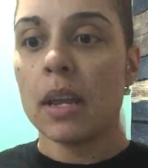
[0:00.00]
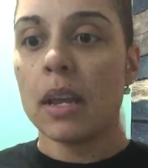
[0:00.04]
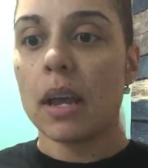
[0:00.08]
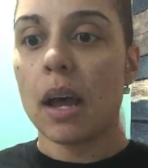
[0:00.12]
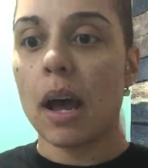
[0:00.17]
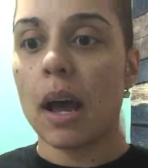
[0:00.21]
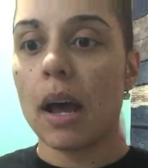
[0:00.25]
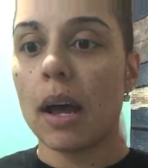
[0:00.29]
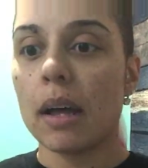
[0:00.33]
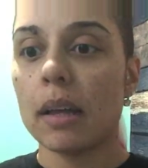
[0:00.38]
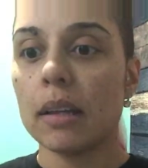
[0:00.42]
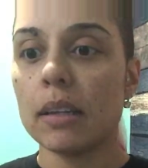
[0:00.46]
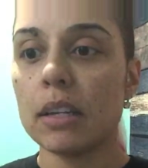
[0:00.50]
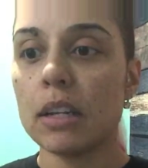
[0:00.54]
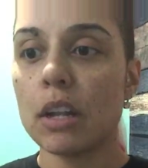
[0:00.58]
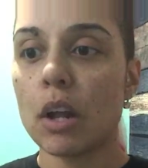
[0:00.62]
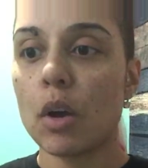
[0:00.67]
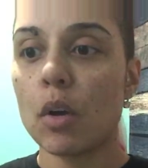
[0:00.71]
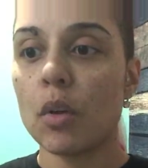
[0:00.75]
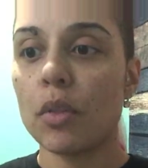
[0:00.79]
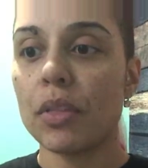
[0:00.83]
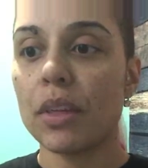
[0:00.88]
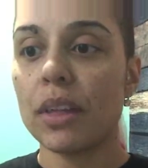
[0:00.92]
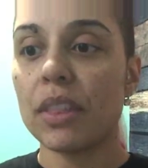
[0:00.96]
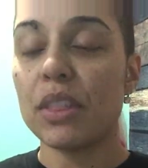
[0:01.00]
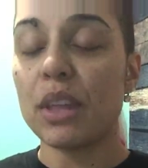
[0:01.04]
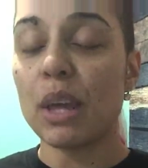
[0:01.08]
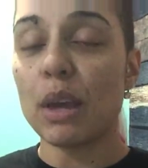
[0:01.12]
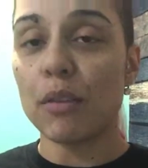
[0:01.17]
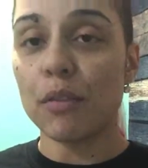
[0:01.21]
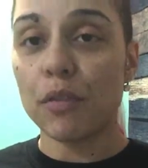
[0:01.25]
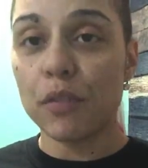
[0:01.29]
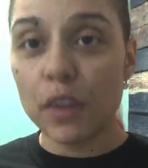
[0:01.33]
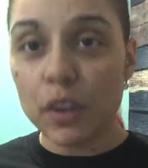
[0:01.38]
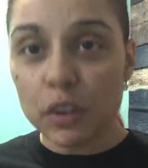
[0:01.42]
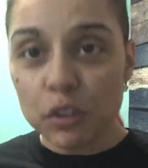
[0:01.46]
the
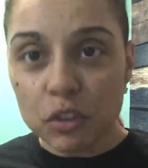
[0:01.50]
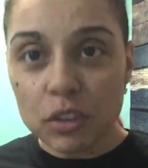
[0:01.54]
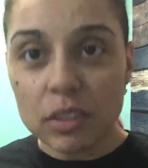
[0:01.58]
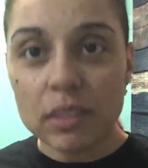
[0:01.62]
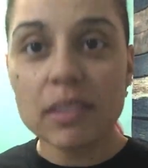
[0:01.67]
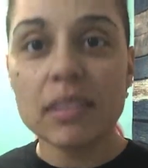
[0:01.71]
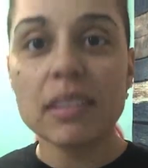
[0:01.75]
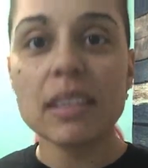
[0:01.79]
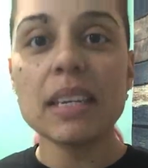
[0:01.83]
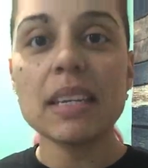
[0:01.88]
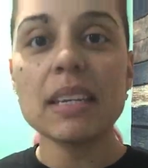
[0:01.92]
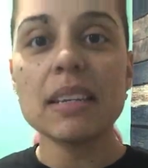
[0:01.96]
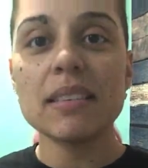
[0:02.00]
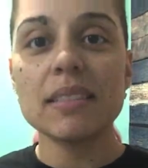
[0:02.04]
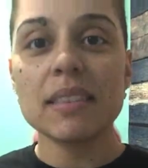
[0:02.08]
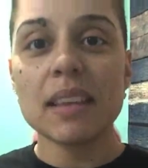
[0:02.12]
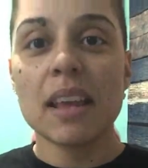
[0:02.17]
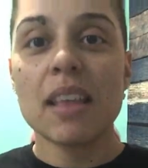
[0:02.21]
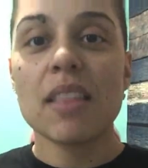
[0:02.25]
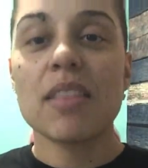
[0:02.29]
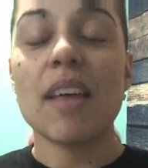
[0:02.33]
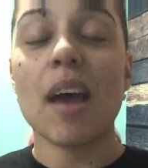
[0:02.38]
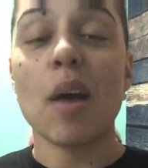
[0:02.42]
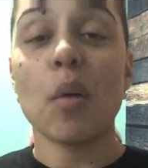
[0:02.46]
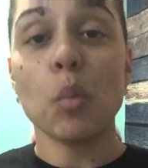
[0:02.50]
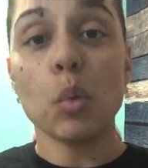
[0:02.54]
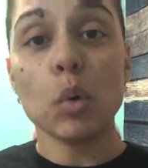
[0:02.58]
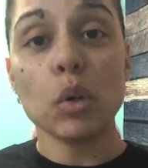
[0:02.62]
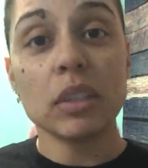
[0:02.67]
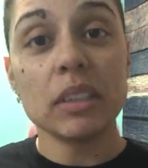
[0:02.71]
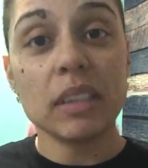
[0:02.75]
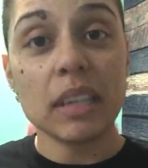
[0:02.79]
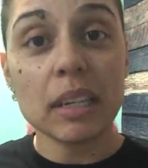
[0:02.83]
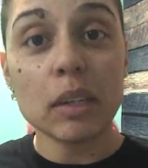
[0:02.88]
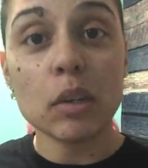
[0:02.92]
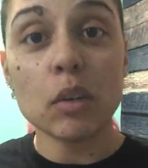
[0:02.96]
efficiencies that will
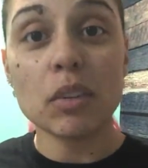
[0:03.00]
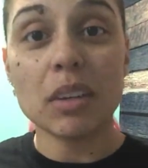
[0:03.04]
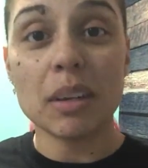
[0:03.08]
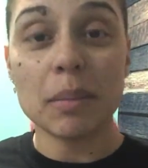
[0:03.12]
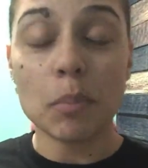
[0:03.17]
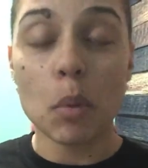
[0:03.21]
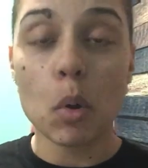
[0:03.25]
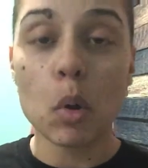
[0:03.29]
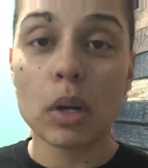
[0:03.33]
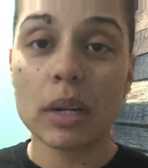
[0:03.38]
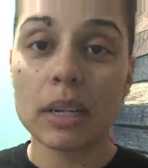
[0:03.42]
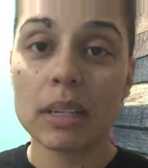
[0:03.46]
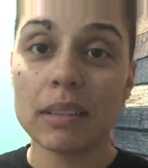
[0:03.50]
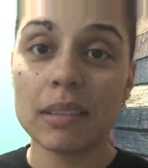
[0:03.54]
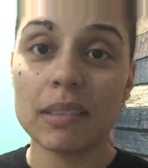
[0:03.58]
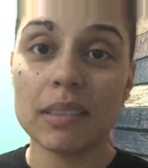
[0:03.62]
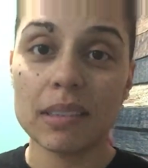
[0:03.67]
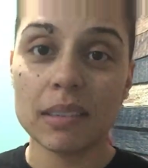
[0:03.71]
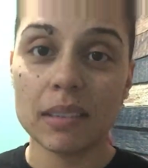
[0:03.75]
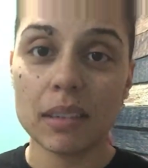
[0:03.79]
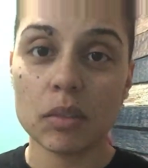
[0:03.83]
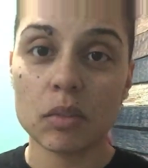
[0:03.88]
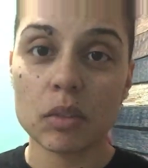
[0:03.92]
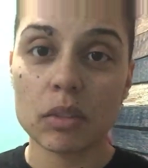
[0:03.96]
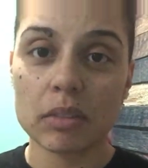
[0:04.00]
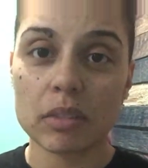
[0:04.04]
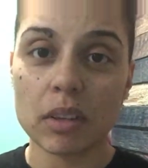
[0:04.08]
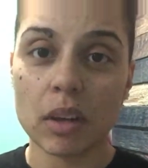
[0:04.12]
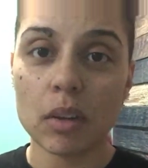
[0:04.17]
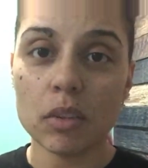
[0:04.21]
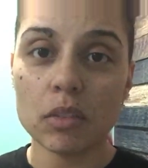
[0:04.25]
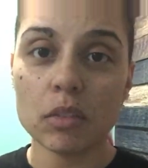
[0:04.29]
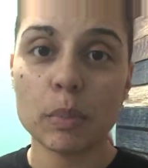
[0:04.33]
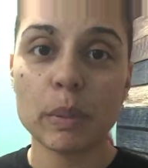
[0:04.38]
yield in more consistent results.